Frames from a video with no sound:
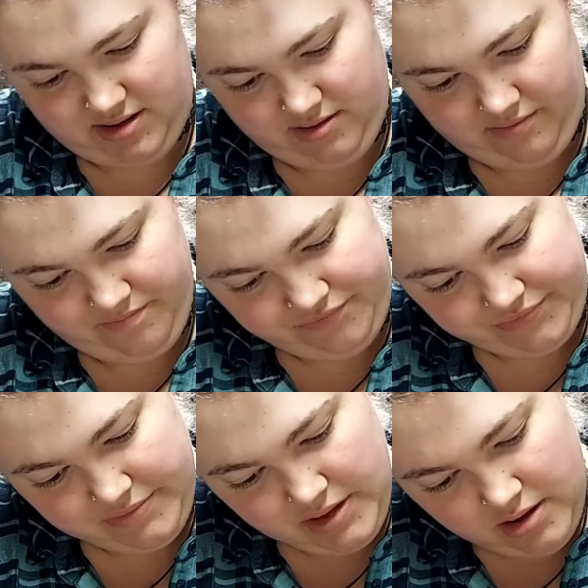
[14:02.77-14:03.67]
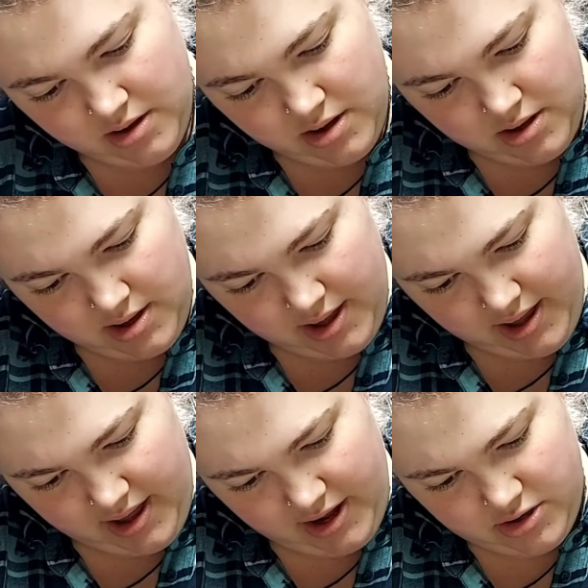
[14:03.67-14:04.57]
so
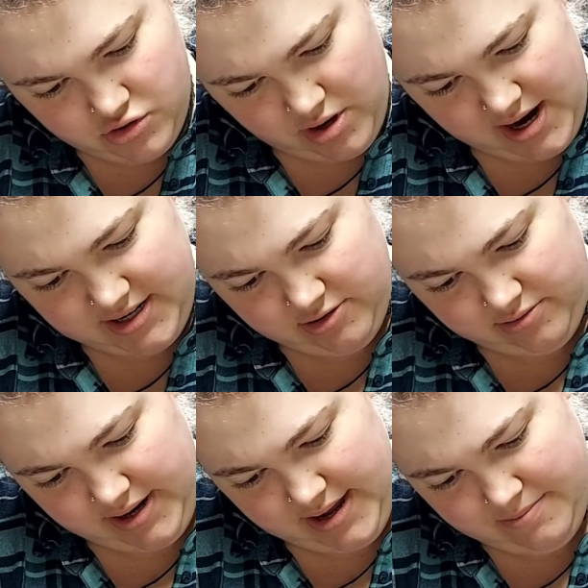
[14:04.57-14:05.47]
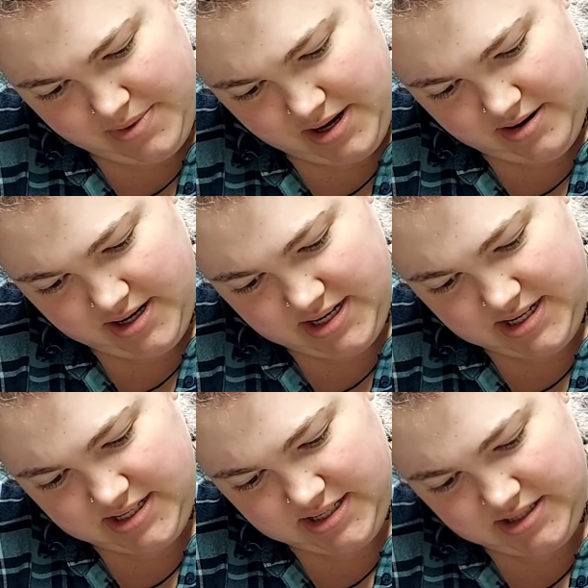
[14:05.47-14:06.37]
uh, dried
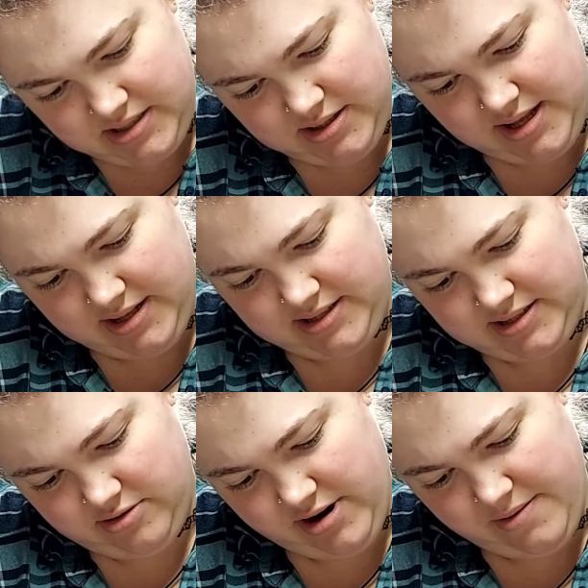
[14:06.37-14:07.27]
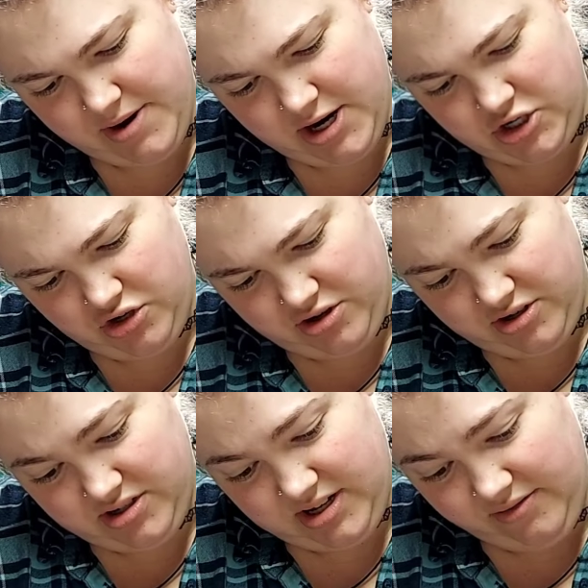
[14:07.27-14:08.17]
cranberries. That's cranberry
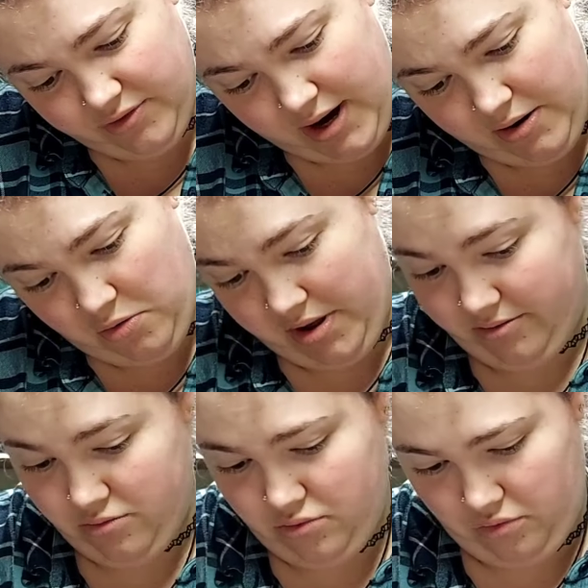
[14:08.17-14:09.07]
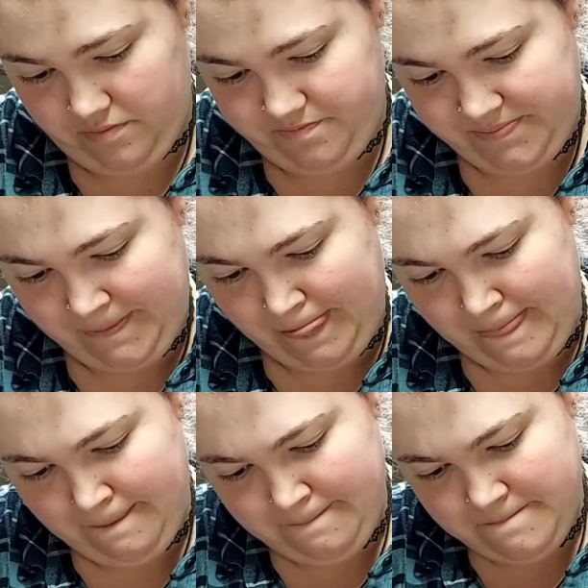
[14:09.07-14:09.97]
sugars, sunflower oil. Ooh.
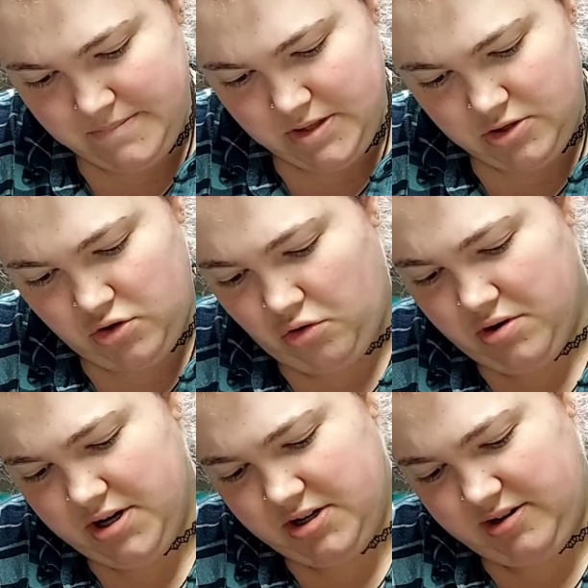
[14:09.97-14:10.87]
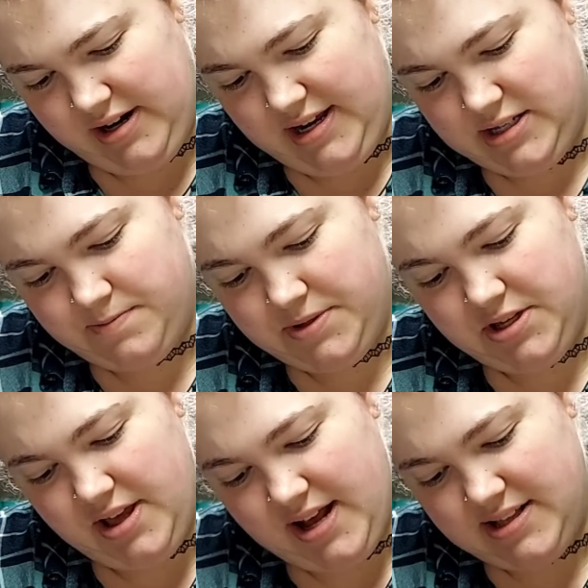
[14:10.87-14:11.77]
Corn crisp.
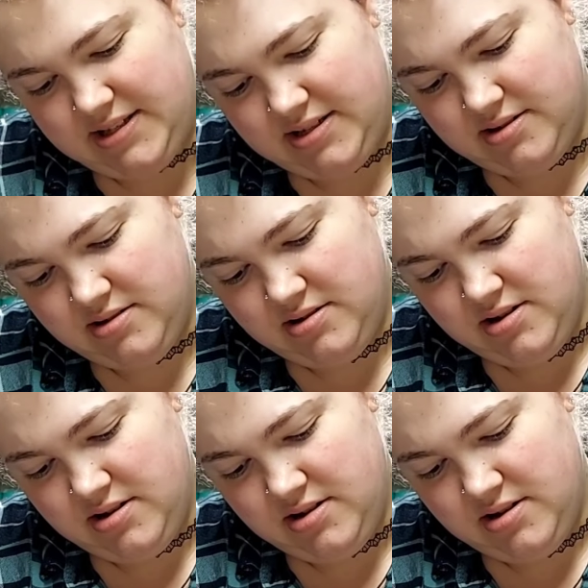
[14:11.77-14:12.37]
So that's